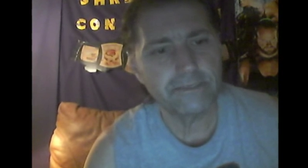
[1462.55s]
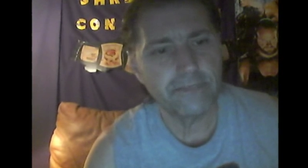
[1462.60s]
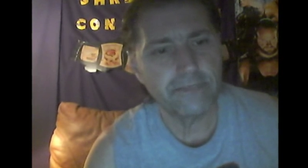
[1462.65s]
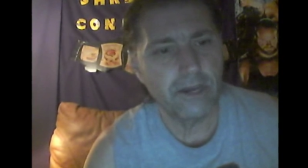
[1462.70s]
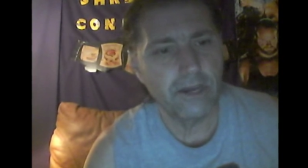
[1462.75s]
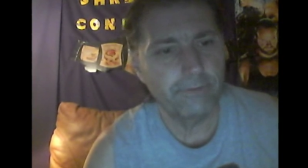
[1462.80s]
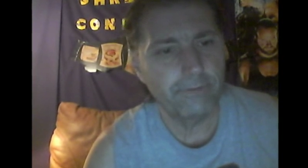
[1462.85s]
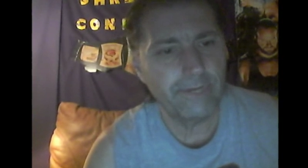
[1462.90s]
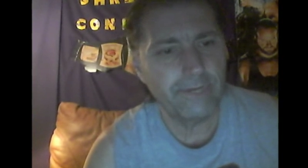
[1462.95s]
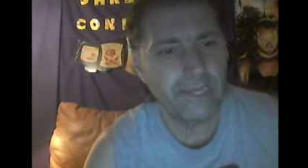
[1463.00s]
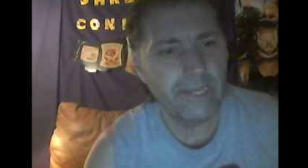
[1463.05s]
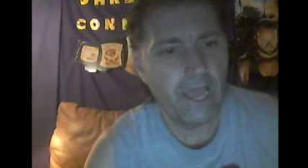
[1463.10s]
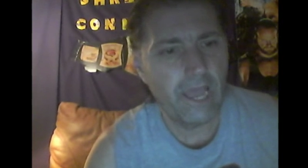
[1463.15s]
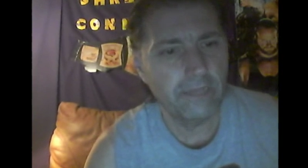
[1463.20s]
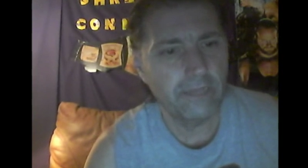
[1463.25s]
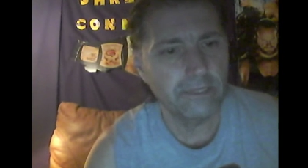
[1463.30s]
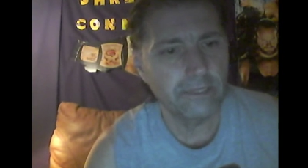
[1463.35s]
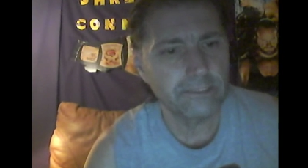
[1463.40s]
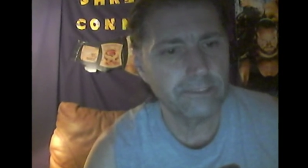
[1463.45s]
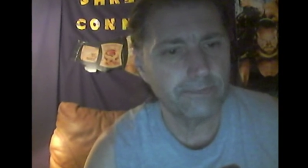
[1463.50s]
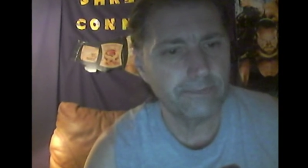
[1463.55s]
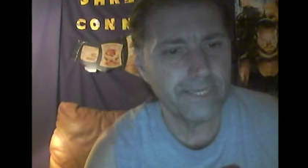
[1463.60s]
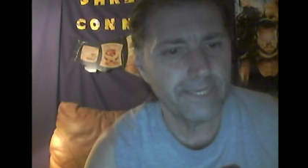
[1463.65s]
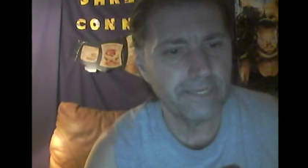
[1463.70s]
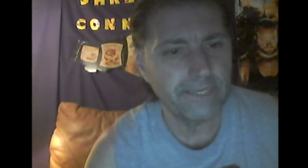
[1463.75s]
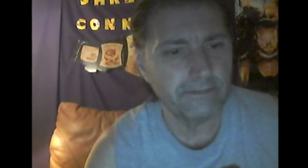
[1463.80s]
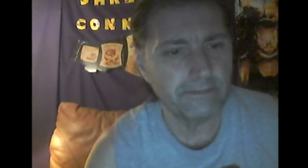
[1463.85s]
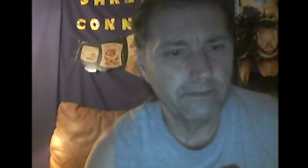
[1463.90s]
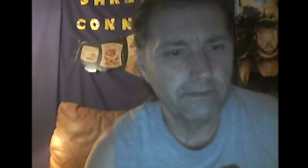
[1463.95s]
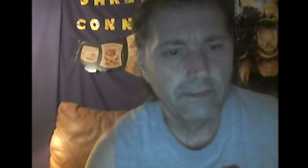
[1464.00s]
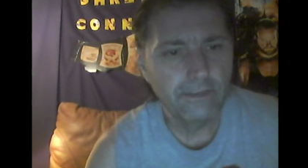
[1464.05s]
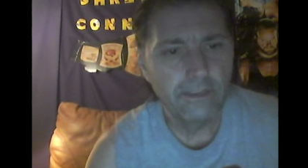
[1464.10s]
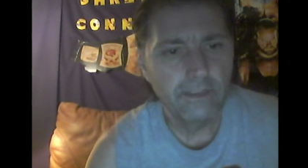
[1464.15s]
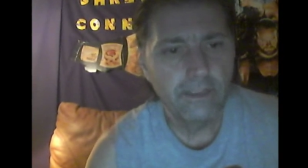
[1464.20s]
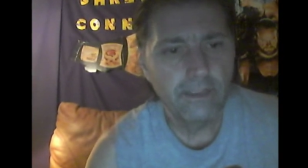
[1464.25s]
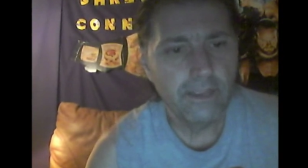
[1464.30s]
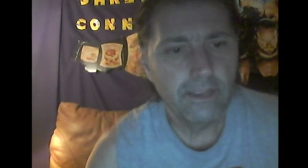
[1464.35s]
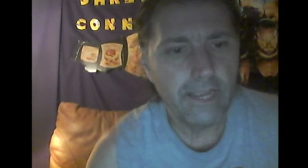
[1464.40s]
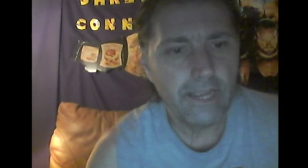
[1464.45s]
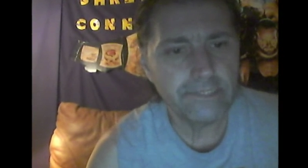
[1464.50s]
Naomi uh, looks upset
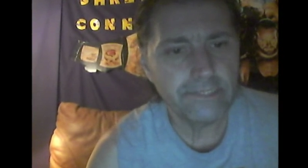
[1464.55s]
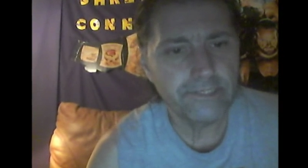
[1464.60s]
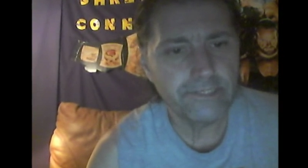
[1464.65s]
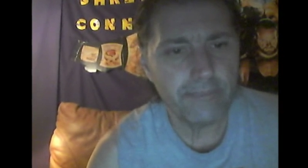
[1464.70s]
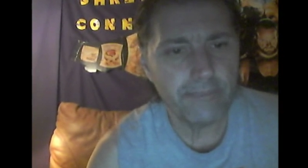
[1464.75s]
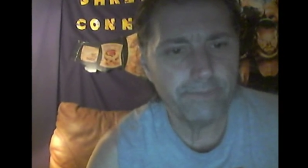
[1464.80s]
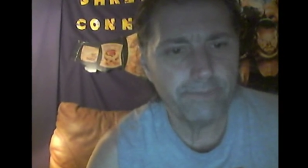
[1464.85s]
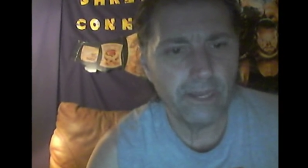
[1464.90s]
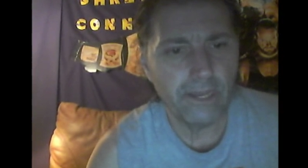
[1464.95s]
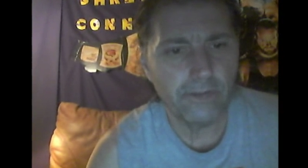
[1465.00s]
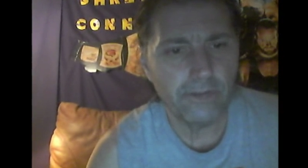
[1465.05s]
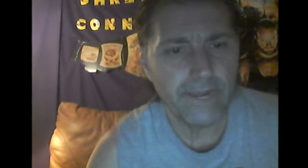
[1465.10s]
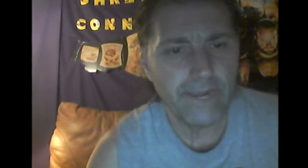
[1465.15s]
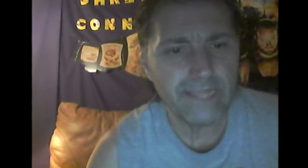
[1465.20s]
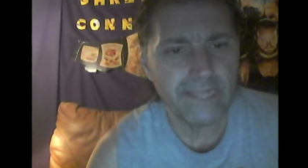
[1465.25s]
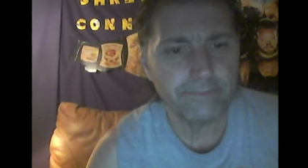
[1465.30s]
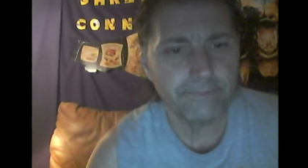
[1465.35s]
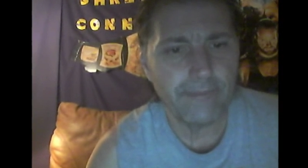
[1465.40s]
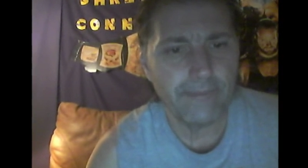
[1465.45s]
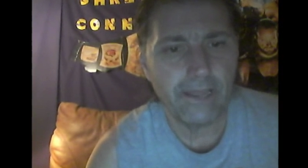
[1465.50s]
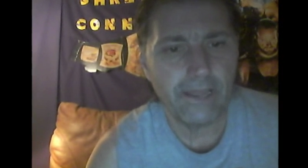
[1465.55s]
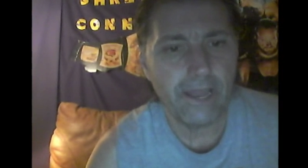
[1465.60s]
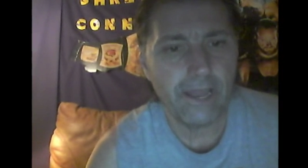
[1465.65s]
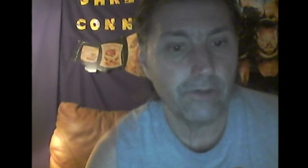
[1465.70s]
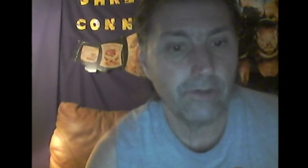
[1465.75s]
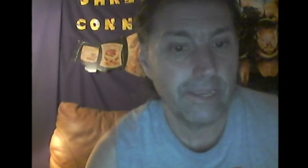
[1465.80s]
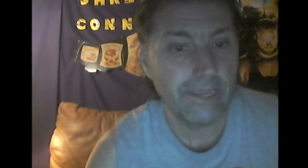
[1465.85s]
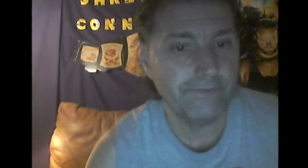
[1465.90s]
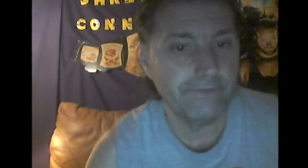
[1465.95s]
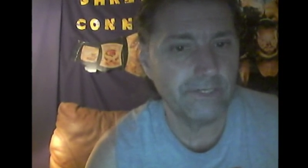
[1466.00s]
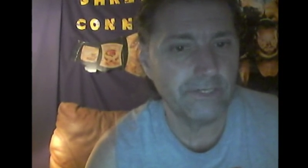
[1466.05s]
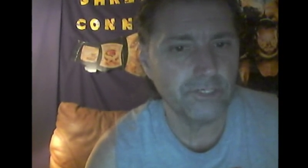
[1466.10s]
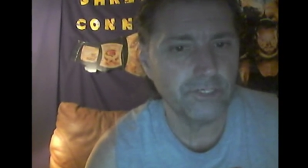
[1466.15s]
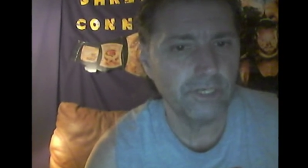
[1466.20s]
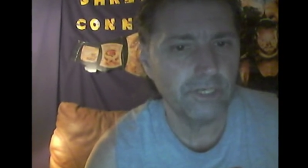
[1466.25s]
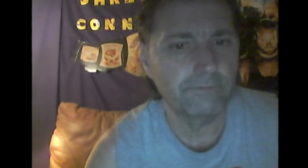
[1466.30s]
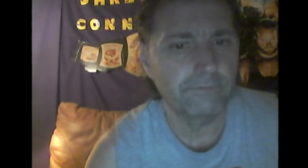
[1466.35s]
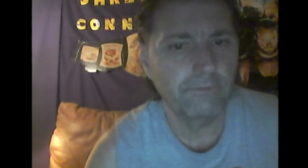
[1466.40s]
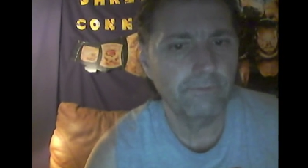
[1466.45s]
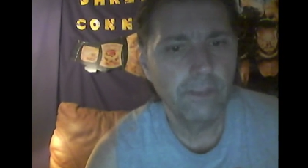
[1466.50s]
as JBL rants about how Eva
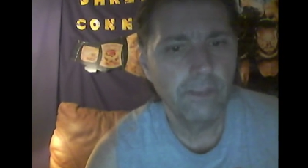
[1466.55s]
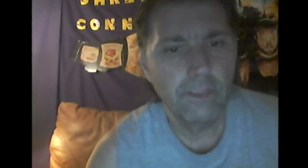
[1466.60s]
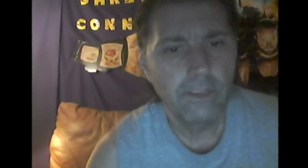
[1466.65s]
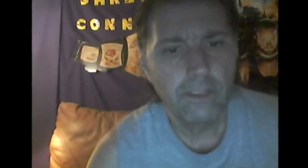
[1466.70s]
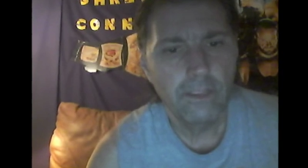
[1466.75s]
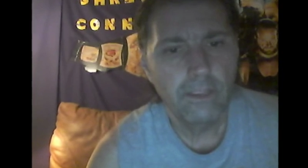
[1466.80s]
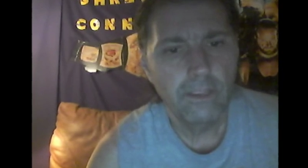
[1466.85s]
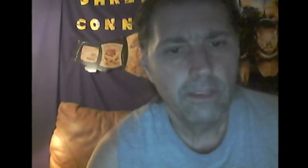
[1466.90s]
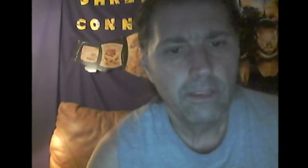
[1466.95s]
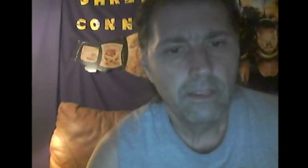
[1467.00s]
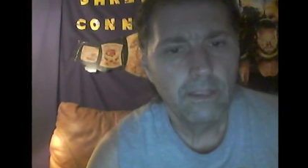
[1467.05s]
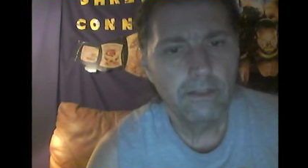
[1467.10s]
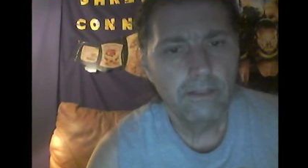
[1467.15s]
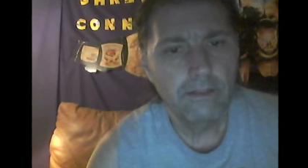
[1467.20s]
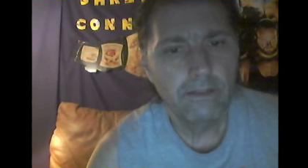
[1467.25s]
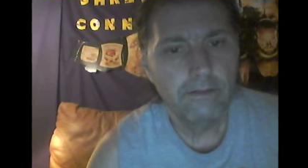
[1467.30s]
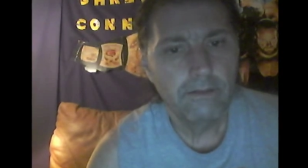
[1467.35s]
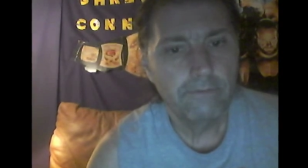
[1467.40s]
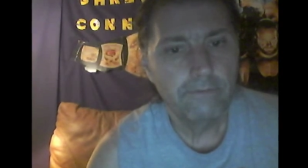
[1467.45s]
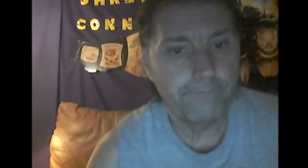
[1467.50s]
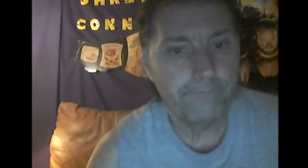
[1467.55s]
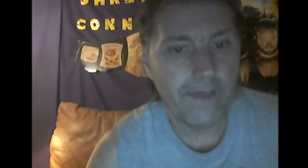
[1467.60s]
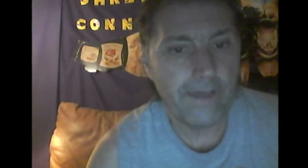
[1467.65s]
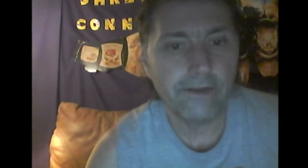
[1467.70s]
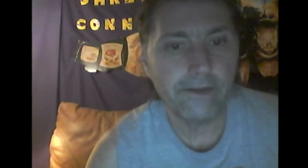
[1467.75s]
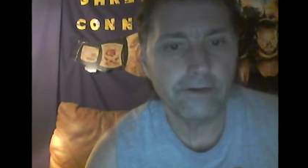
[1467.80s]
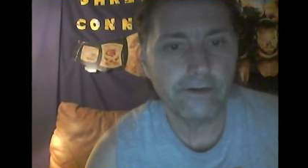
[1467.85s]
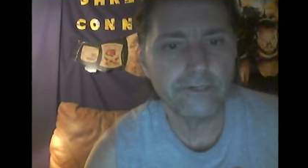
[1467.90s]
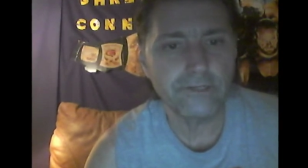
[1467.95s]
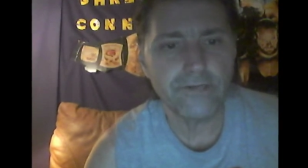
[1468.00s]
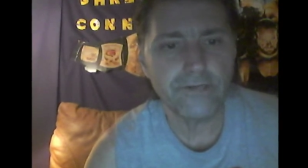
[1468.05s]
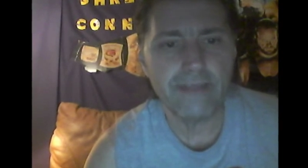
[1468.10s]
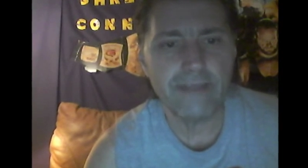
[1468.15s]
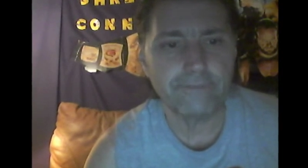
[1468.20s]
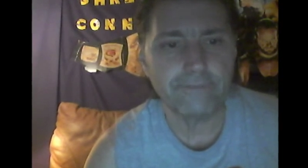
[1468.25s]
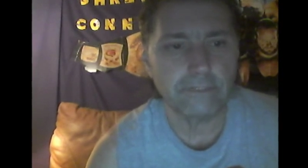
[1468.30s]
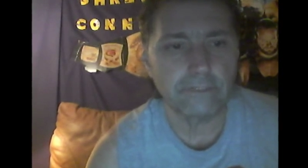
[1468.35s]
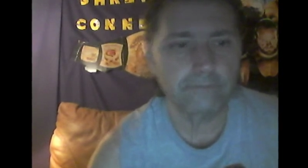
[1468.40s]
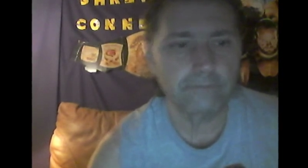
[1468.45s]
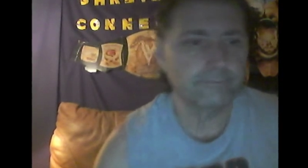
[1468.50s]
should fire her
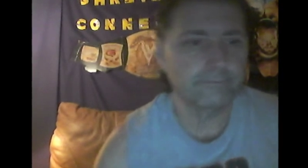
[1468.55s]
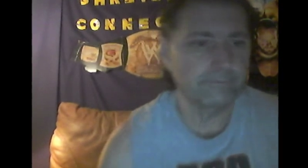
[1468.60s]
driver.